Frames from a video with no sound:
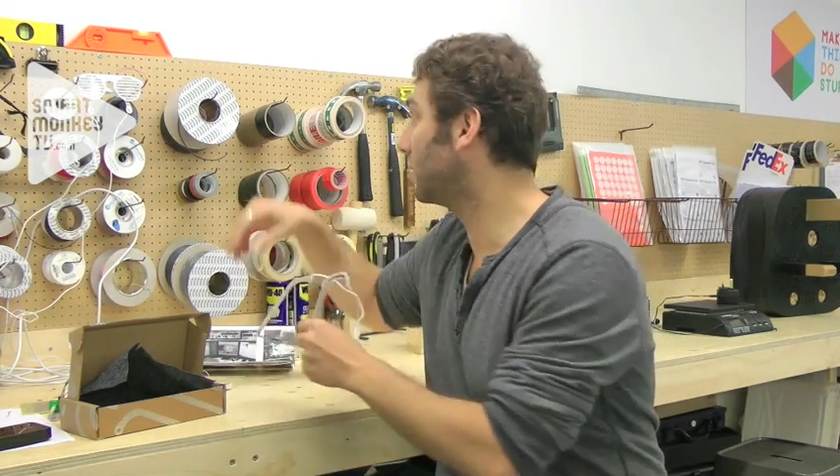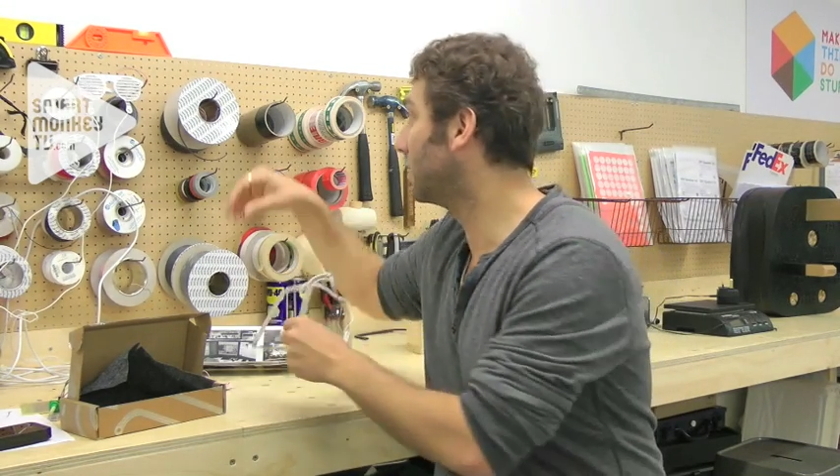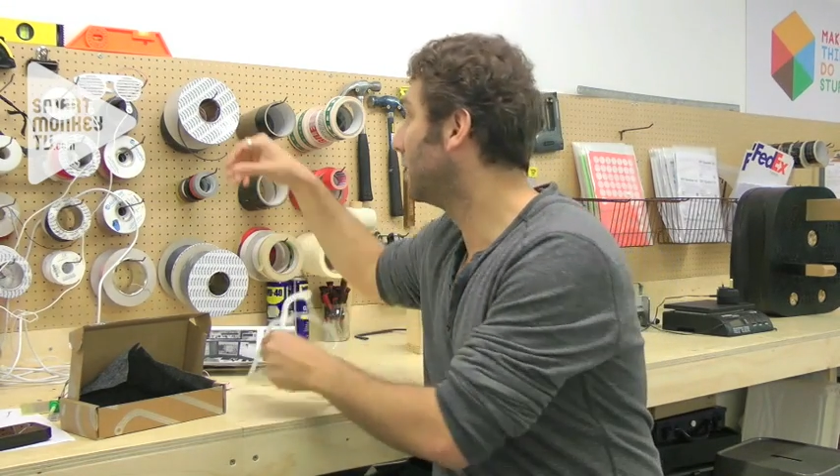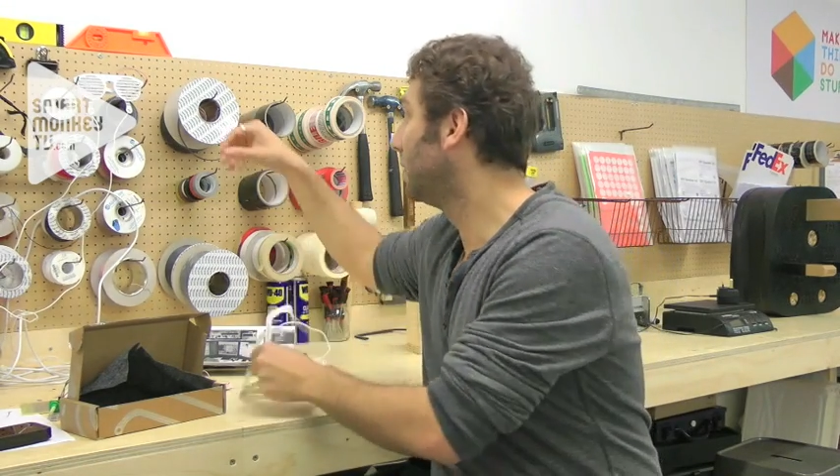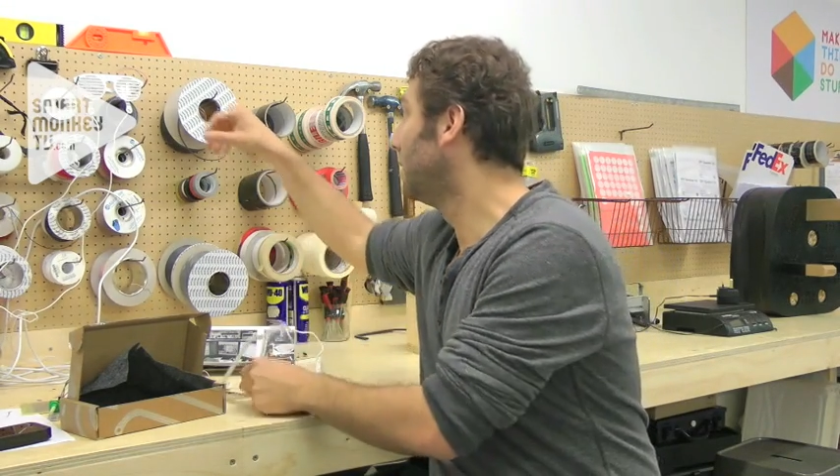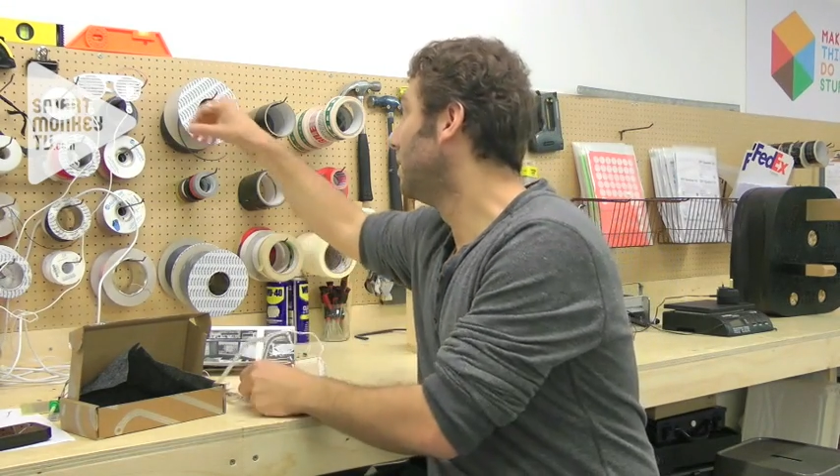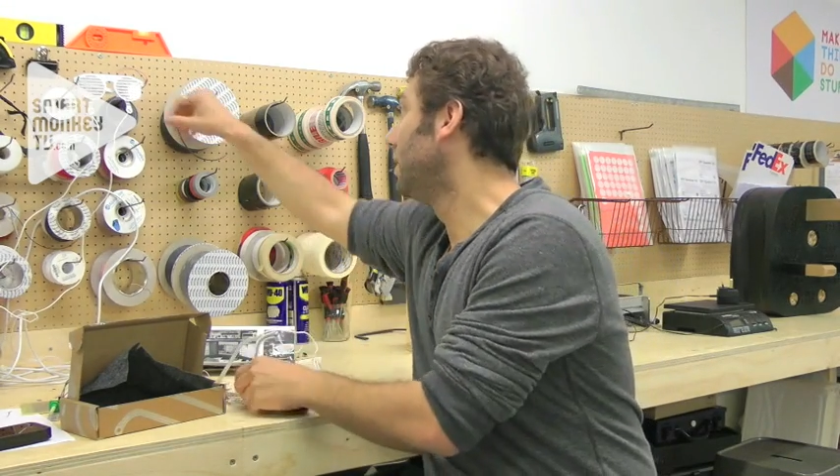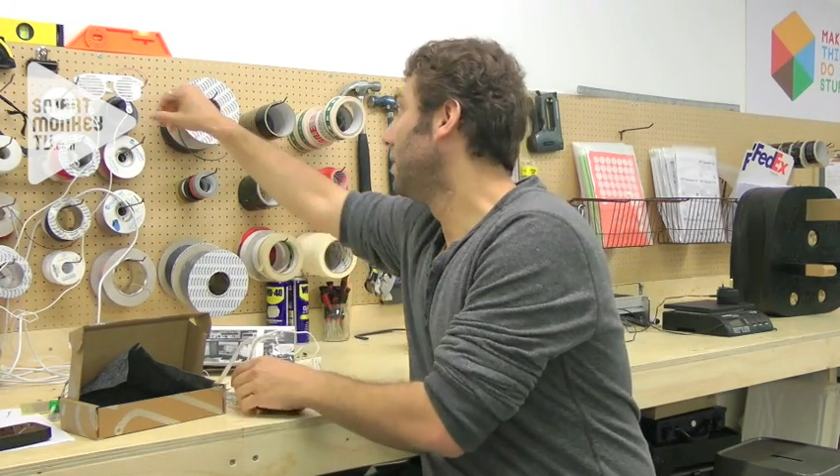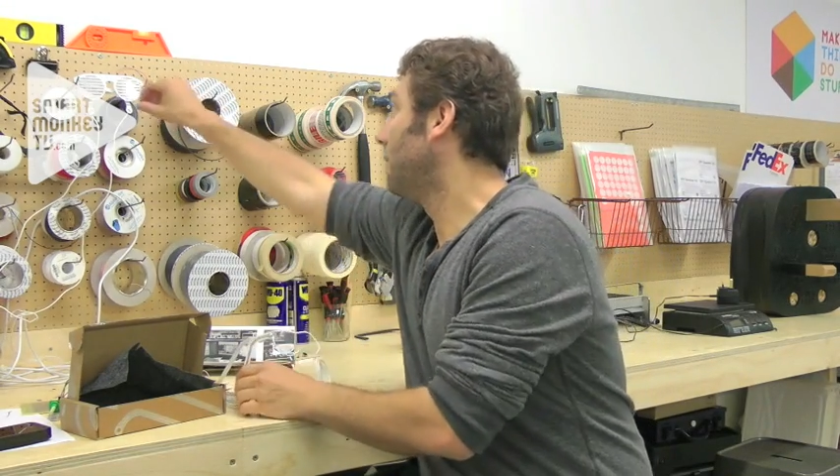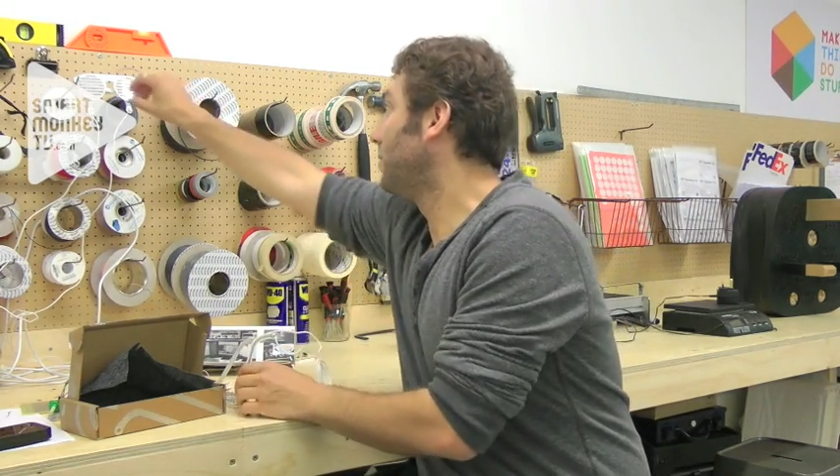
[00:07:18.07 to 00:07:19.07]

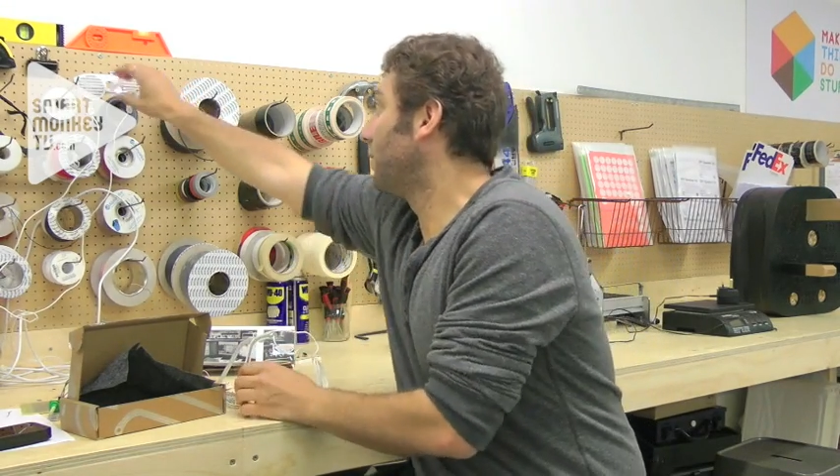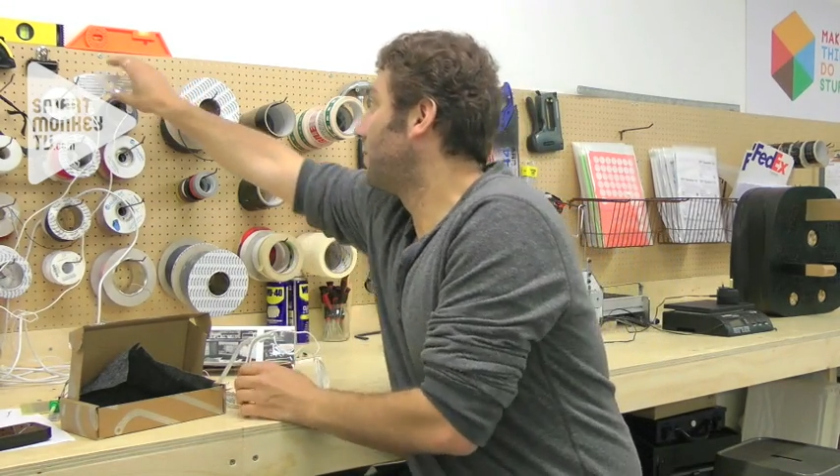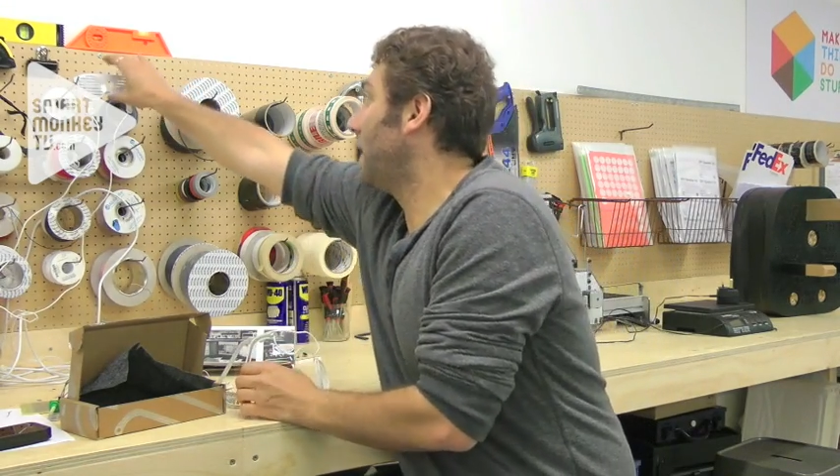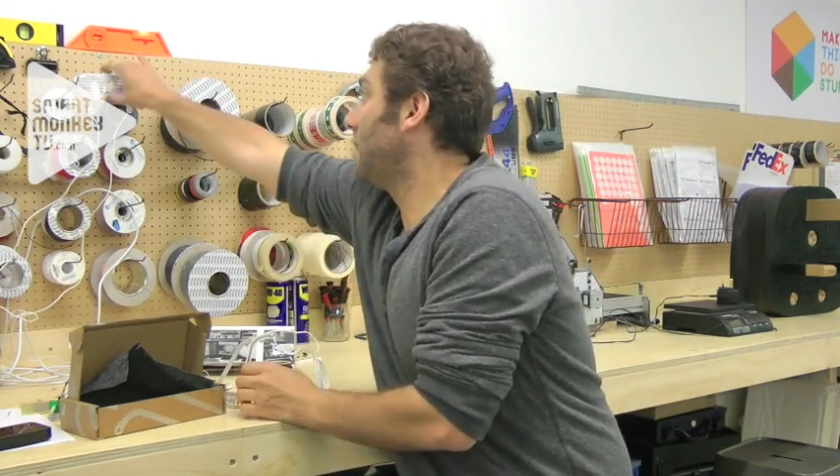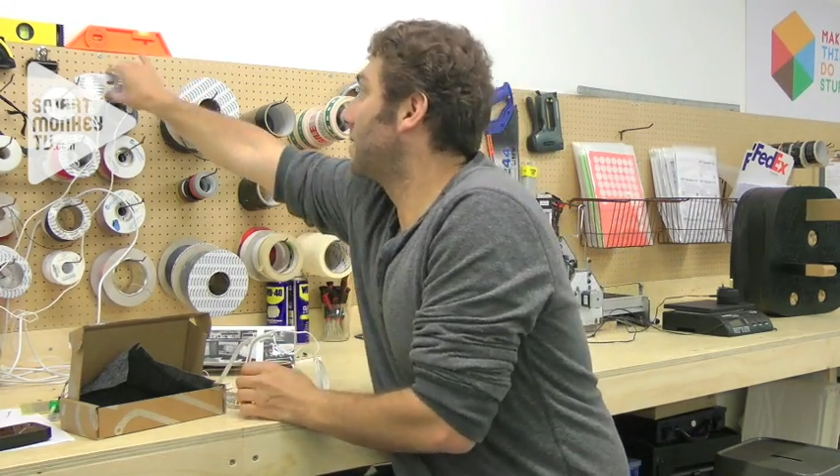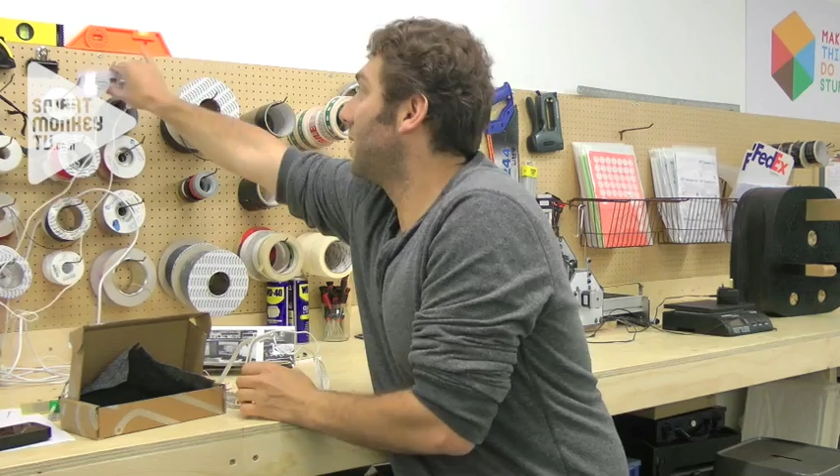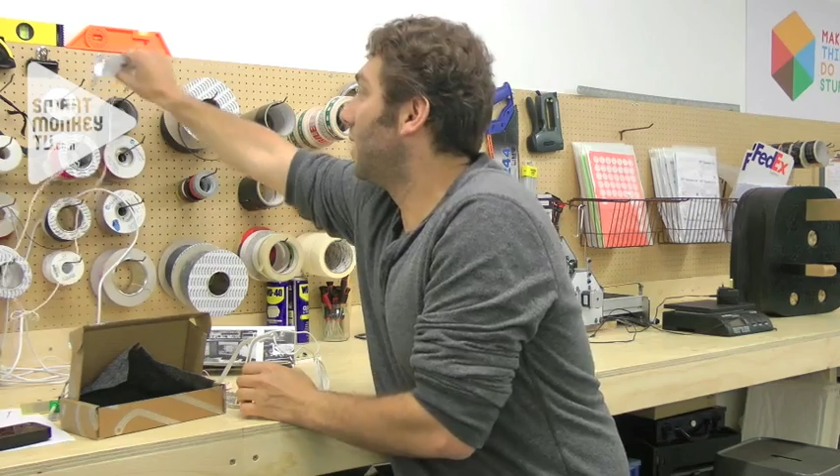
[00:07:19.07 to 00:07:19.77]
on your face.